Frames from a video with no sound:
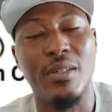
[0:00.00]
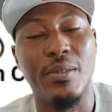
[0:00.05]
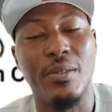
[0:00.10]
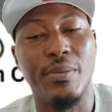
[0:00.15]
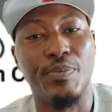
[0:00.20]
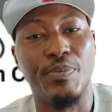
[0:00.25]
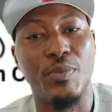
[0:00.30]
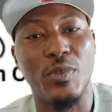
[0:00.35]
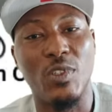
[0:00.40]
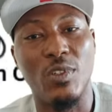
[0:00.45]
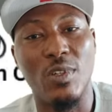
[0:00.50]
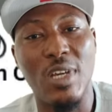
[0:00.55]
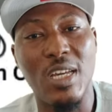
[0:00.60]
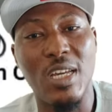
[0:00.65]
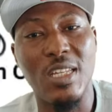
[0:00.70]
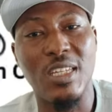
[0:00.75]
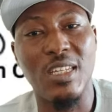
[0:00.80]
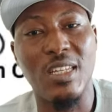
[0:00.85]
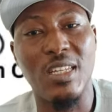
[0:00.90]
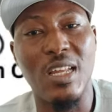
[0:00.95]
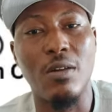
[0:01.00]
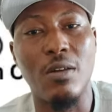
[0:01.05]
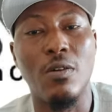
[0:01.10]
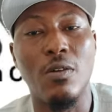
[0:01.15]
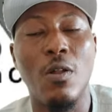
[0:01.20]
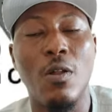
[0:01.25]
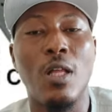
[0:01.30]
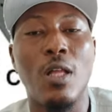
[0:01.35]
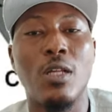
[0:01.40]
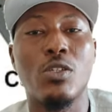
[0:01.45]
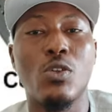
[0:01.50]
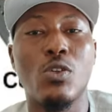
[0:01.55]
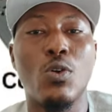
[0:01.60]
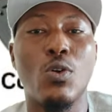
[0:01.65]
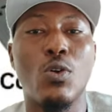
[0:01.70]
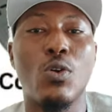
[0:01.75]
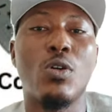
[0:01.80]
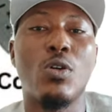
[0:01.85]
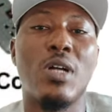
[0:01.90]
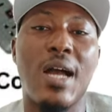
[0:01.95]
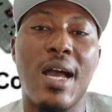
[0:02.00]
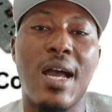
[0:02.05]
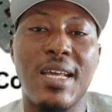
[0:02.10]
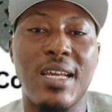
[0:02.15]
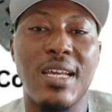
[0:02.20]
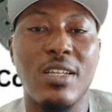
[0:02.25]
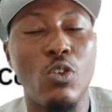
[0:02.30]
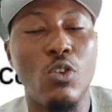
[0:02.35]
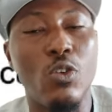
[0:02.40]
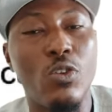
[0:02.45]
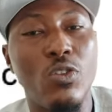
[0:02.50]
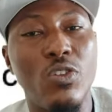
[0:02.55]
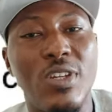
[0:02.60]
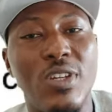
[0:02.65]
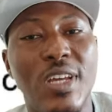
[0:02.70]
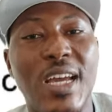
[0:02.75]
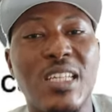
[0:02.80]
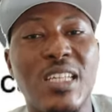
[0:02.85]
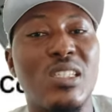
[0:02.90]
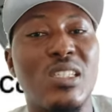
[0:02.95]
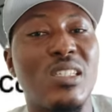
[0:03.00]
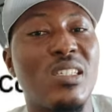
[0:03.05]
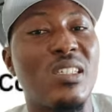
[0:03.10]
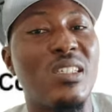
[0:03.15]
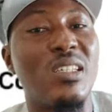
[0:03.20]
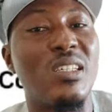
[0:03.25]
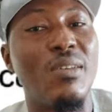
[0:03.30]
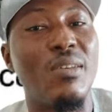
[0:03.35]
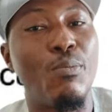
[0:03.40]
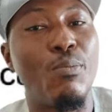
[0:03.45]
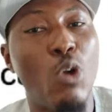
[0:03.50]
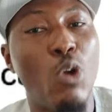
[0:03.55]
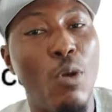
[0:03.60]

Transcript: You get it now? So, and I told you that it's properly